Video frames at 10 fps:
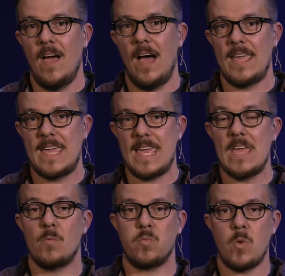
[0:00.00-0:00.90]
uh,
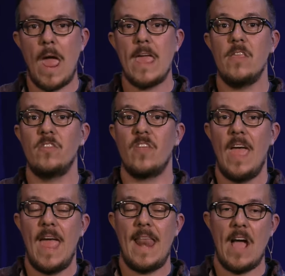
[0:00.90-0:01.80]
he reigns
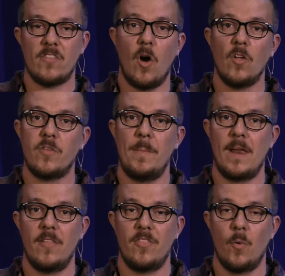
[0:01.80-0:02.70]
and has ultimate
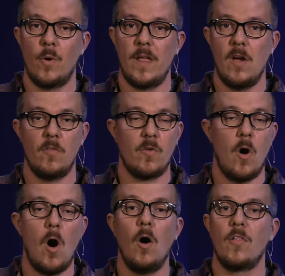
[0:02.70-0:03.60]
authority over
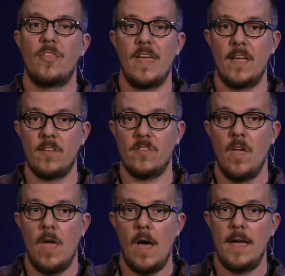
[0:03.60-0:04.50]
all things
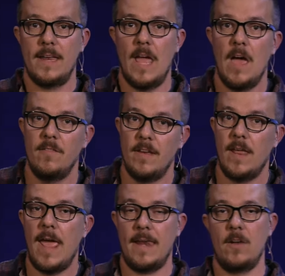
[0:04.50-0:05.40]
uh, in heaven and